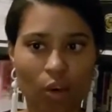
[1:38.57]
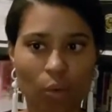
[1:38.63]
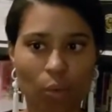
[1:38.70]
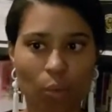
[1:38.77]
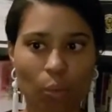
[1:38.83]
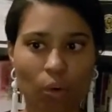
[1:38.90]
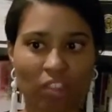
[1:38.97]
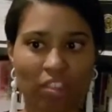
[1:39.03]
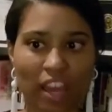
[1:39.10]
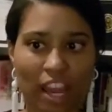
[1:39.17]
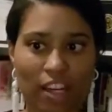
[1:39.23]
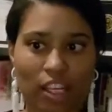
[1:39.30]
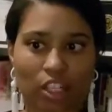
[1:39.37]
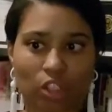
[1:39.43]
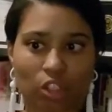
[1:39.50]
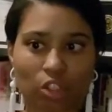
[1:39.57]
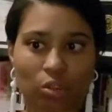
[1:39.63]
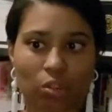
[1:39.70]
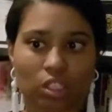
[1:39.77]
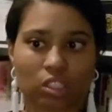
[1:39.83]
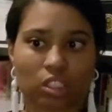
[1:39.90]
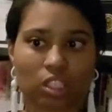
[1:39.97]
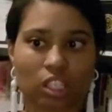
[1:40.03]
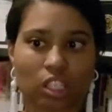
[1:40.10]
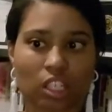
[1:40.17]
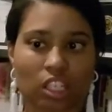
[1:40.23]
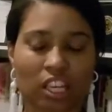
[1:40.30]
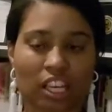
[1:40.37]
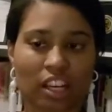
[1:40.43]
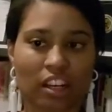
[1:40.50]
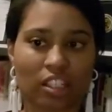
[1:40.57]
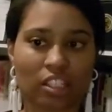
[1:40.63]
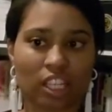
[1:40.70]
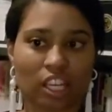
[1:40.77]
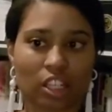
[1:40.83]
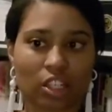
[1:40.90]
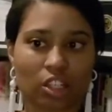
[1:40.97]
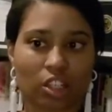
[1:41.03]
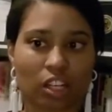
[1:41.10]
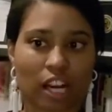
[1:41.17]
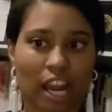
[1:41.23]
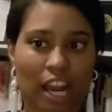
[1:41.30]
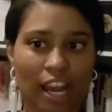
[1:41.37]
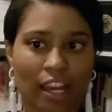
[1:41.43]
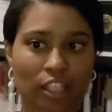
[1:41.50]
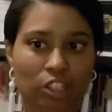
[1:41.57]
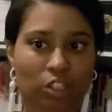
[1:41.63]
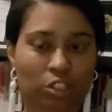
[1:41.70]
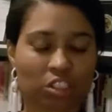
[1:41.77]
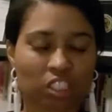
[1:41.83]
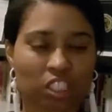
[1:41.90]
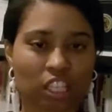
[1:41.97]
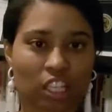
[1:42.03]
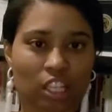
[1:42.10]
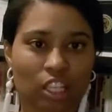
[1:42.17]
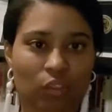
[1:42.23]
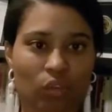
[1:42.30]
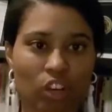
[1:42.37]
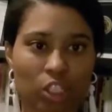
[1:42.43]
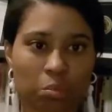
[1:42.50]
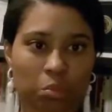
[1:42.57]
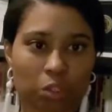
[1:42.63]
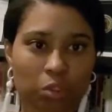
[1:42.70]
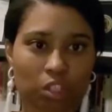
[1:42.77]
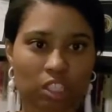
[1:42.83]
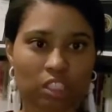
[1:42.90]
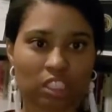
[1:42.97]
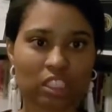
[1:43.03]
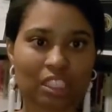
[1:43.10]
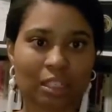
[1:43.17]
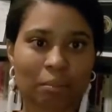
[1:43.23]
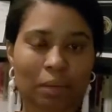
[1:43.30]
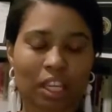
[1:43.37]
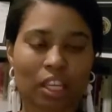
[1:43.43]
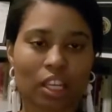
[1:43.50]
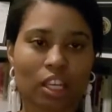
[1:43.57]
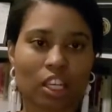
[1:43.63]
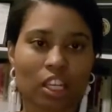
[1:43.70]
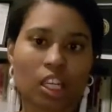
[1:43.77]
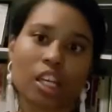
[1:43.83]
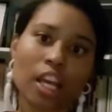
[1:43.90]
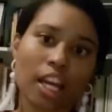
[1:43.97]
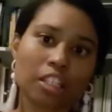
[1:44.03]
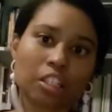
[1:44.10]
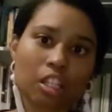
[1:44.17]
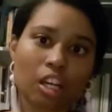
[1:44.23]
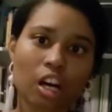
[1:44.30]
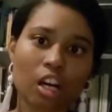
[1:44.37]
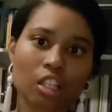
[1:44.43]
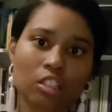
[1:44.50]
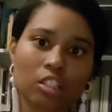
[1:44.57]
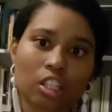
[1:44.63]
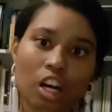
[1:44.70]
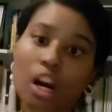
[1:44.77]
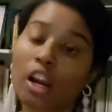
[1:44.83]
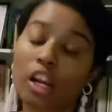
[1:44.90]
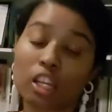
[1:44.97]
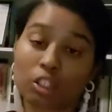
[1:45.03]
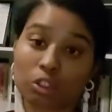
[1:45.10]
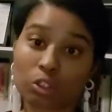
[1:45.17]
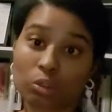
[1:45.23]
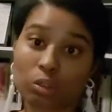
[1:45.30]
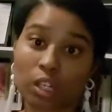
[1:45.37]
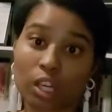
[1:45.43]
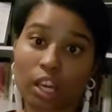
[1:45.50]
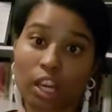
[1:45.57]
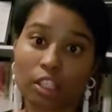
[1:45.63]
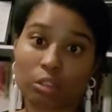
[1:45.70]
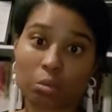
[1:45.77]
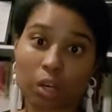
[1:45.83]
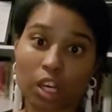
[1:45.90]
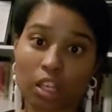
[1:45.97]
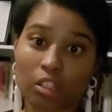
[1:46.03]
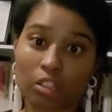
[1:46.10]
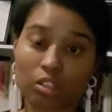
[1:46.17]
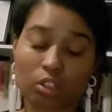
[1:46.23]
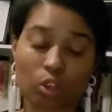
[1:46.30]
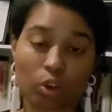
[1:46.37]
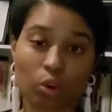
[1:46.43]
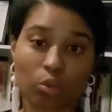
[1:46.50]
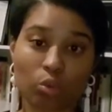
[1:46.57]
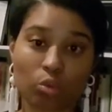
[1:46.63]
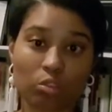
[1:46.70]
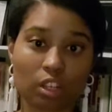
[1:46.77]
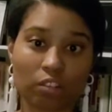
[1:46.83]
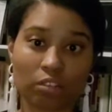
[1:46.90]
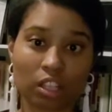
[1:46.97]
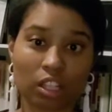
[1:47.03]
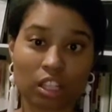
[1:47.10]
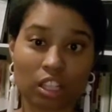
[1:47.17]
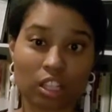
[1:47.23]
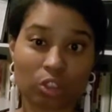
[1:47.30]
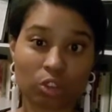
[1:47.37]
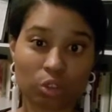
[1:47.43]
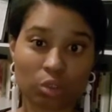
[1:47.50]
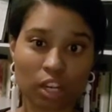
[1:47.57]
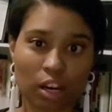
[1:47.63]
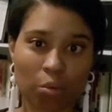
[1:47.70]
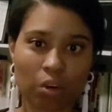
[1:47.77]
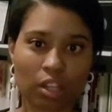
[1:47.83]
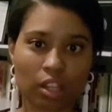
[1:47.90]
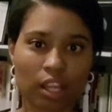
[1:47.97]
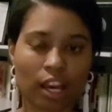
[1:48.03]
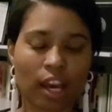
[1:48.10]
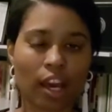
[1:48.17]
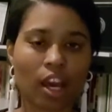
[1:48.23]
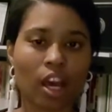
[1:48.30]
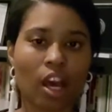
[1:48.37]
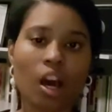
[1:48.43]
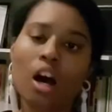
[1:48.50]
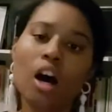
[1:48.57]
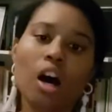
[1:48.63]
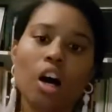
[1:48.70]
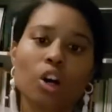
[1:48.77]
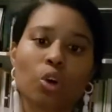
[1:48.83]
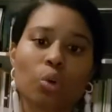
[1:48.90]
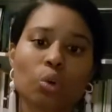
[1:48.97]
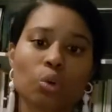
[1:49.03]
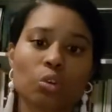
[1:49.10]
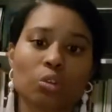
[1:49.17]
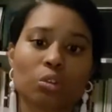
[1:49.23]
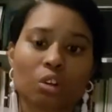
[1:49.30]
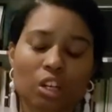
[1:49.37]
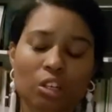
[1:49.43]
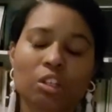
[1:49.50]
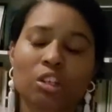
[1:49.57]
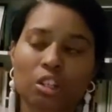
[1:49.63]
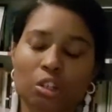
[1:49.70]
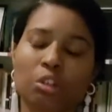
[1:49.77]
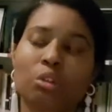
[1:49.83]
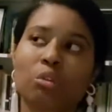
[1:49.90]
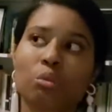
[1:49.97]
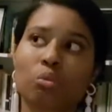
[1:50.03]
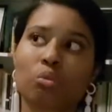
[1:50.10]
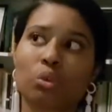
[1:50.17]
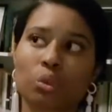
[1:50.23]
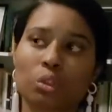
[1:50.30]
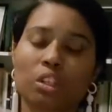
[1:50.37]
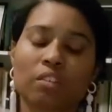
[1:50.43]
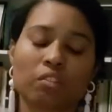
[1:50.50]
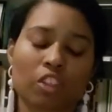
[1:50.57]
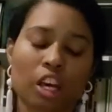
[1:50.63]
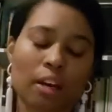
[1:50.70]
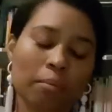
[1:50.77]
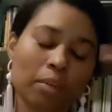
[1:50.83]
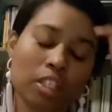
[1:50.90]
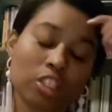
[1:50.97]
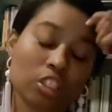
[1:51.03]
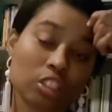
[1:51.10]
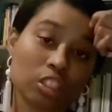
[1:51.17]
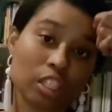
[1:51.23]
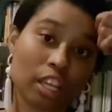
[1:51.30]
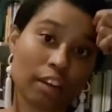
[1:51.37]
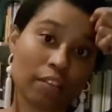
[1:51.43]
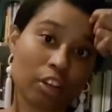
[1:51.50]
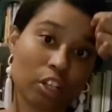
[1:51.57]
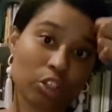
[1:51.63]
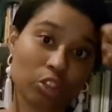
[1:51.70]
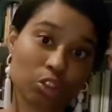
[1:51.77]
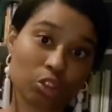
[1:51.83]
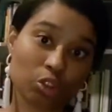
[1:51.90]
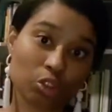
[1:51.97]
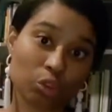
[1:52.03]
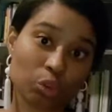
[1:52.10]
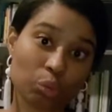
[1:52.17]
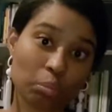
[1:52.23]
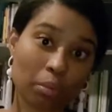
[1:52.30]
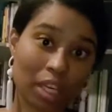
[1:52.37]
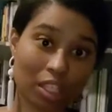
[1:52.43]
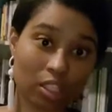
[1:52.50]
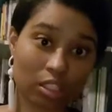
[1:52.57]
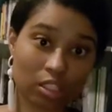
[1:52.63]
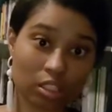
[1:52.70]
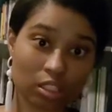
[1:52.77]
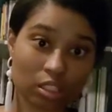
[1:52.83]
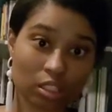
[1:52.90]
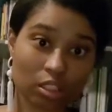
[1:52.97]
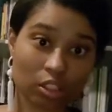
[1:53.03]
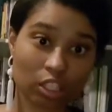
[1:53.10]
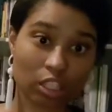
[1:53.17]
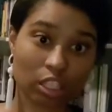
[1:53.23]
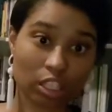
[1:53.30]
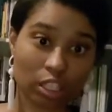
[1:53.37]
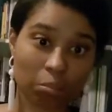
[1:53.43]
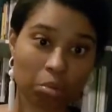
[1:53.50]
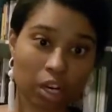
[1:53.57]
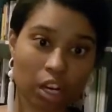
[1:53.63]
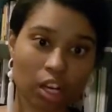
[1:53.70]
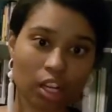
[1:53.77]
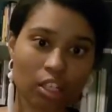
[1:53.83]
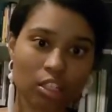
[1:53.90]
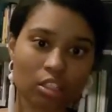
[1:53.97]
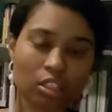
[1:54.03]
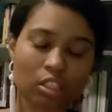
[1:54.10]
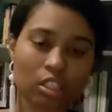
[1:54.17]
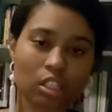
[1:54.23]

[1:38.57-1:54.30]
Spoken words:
What that can do is it can irritate your eyes, your skin, and respiratory system, and it can actually cause scarring to it as well. So you definitely do not want that. A good rule of thumb is just never to mix cleaning products,